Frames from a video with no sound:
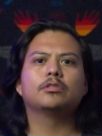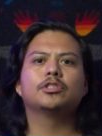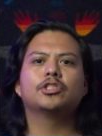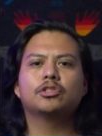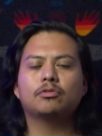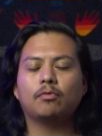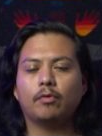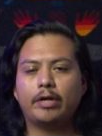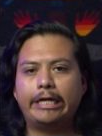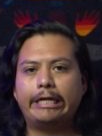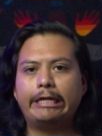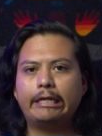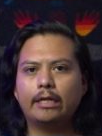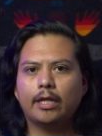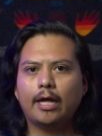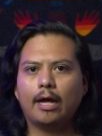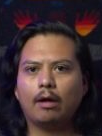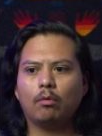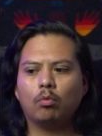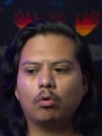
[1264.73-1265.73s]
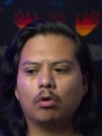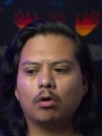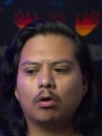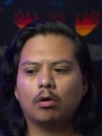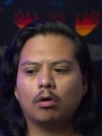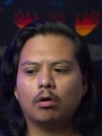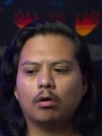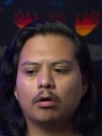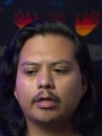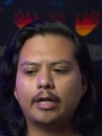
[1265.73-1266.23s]
screen that
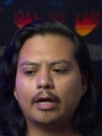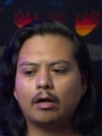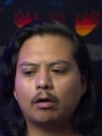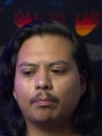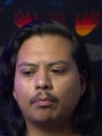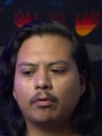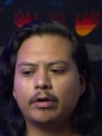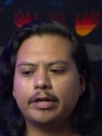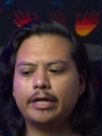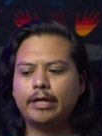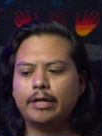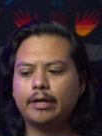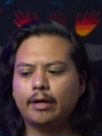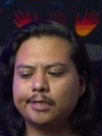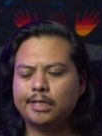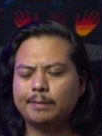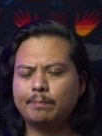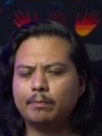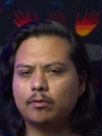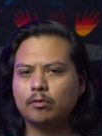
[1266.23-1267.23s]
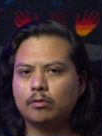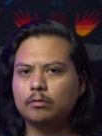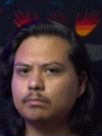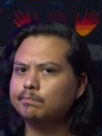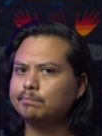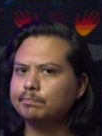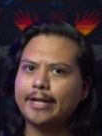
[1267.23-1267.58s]
were that are pretty typical